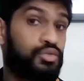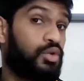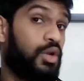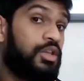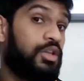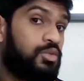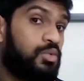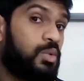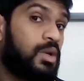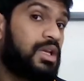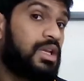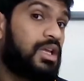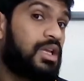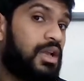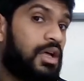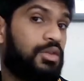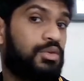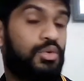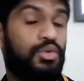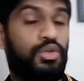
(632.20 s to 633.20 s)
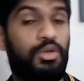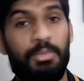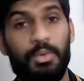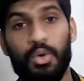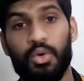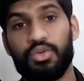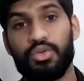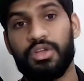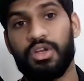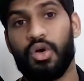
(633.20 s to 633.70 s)
So let's quickly run through the
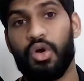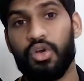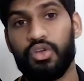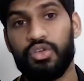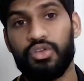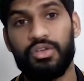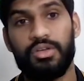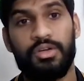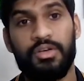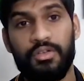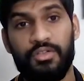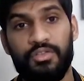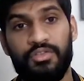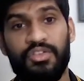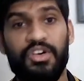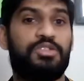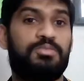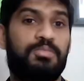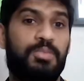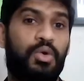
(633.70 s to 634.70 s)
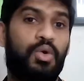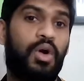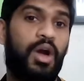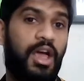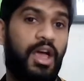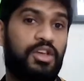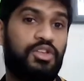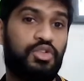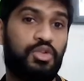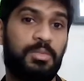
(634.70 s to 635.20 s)
pros and cons. first pro
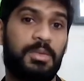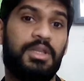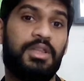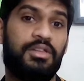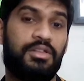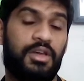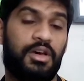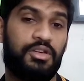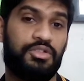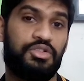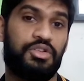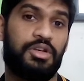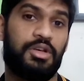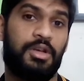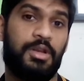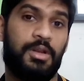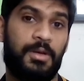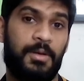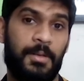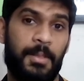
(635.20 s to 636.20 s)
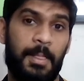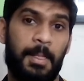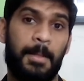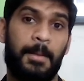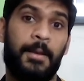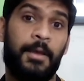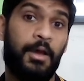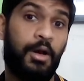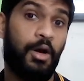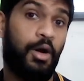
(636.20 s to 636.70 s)
has to be the suction.
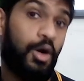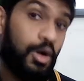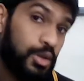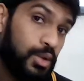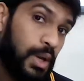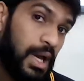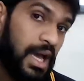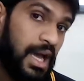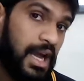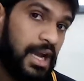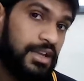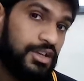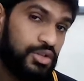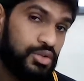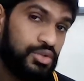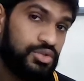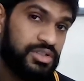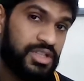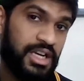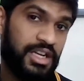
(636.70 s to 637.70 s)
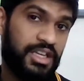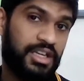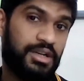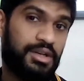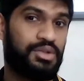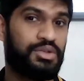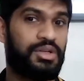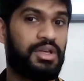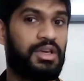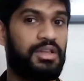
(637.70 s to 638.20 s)
Although I had issues getting it
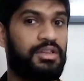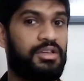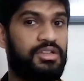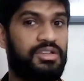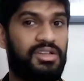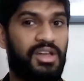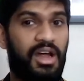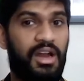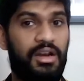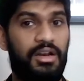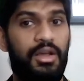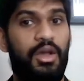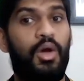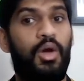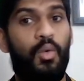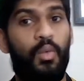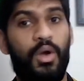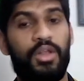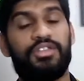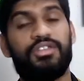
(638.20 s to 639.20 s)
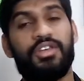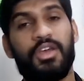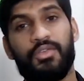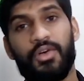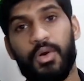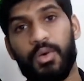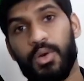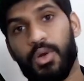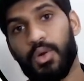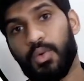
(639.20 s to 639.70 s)
to stick in the start, once I
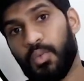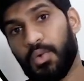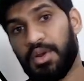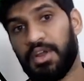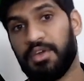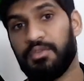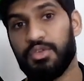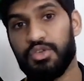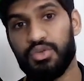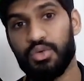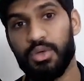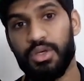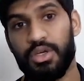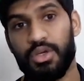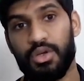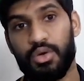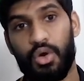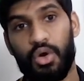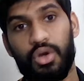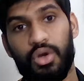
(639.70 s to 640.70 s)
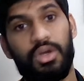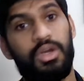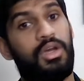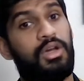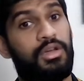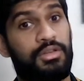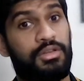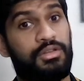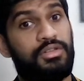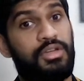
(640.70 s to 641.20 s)
found out what I was doing wrong,
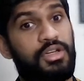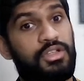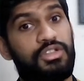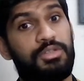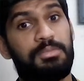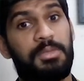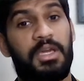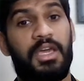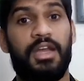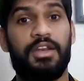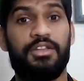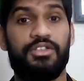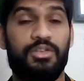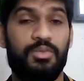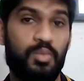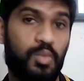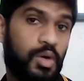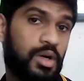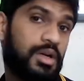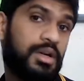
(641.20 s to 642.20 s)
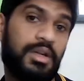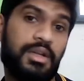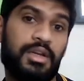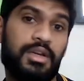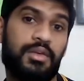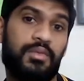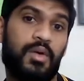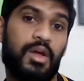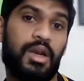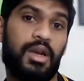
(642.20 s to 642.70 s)
the suction mechanism worked
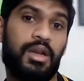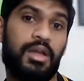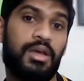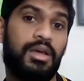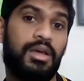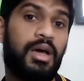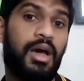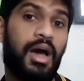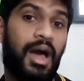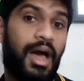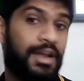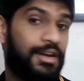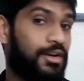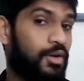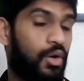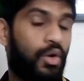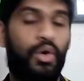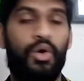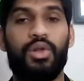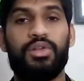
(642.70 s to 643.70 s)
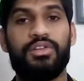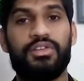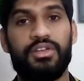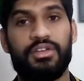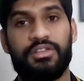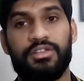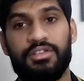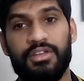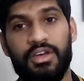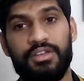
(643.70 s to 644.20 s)
really well. I did all these
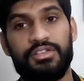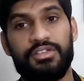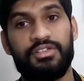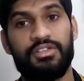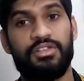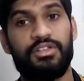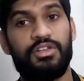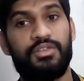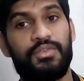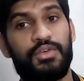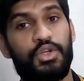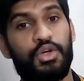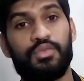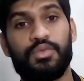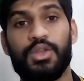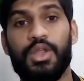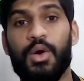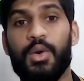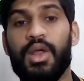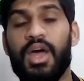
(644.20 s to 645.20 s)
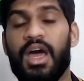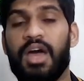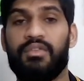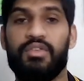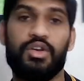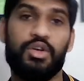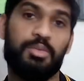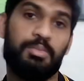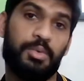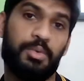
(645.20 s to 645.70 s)
exercises in the video without
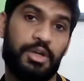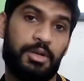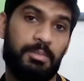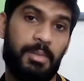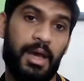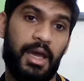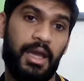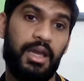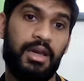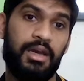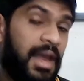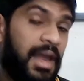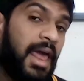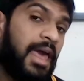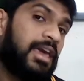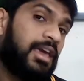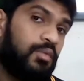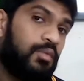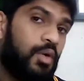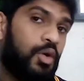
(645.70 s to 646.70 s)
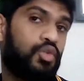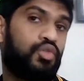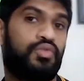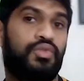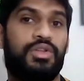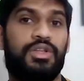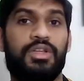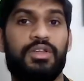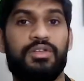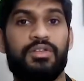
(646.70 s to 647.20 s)
having to put it back, and I can vouch
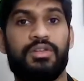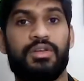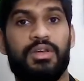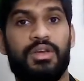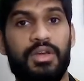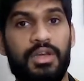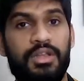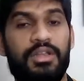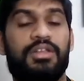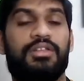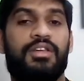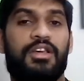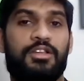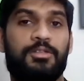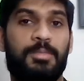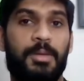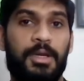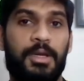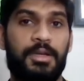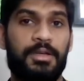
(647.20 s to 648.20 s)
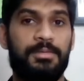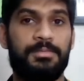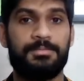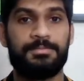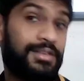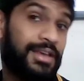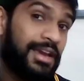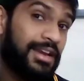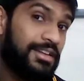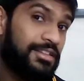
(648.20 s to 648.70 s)
for this in this aspect.
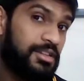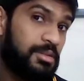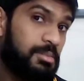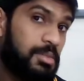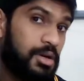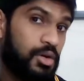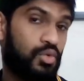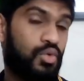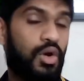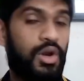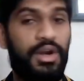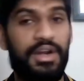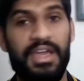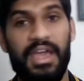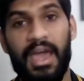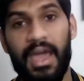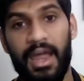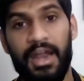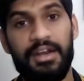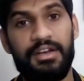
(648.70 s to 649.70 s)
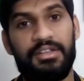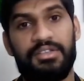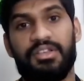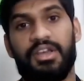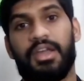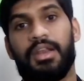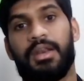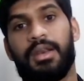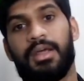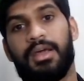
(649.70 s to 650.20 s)
Second is the build quality and
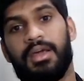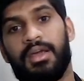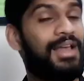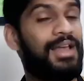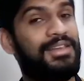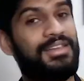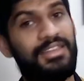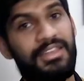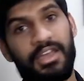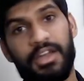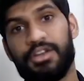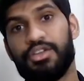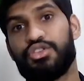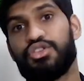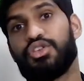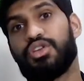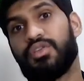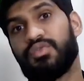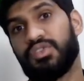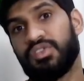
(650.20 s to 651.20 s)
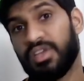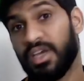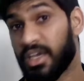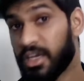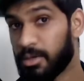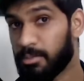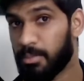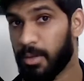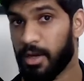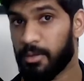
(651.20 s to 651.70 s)
design. I think the addition of the
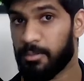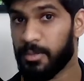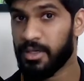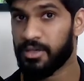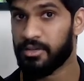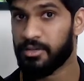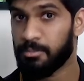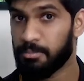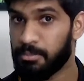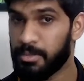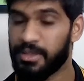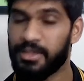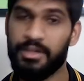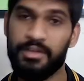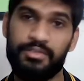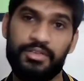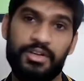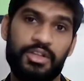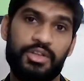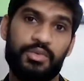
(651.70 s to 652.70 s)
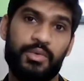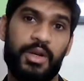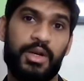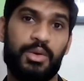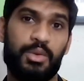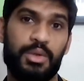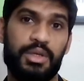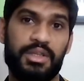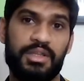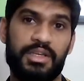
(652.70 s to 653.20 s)
second bar makes a big difference when
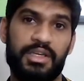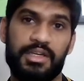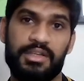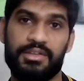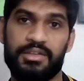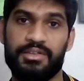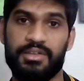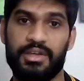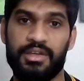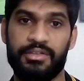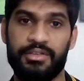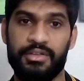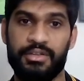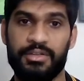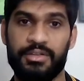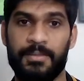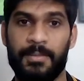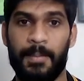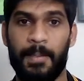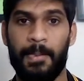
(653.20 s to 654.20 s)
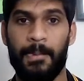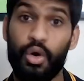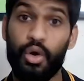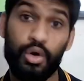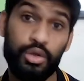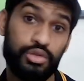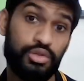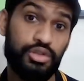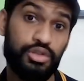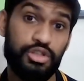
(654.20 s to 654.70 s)
doing the exercises.
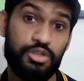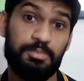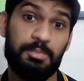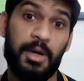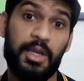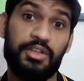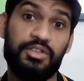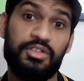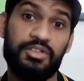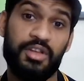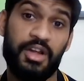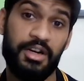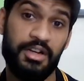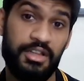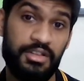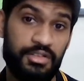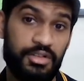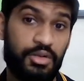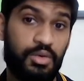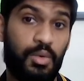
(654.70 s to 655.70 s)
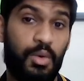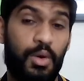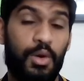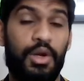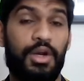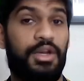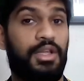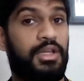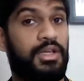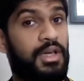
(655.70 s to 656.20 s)
Also, the sponges are decent
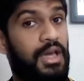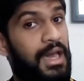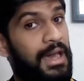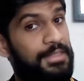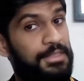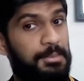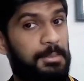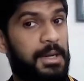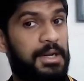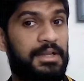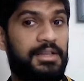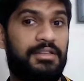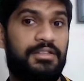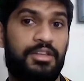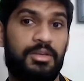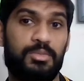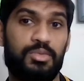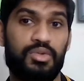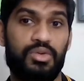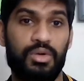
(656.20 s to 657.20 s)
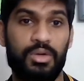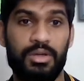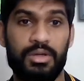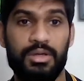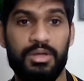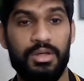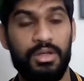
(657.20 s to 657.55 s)
quality and the metal seems good.